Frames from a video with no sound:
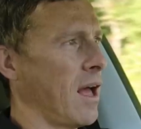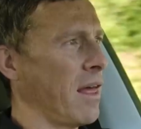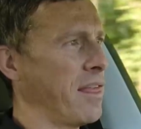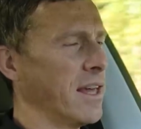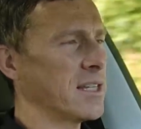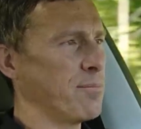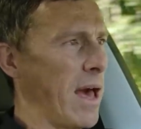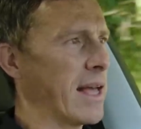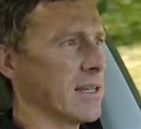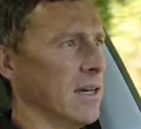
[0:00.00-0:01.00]
I think it's
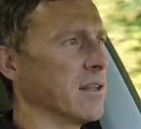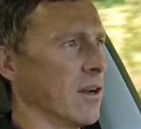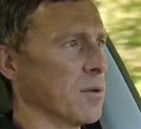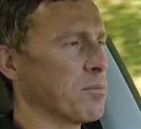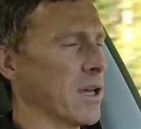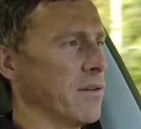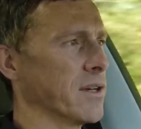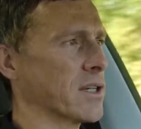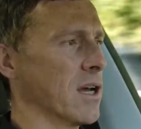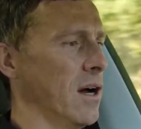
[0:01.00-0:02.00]
better than on the
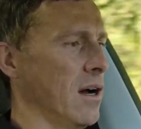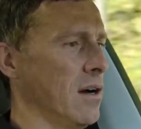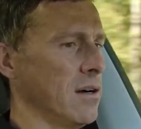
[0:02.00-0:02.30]
previous car.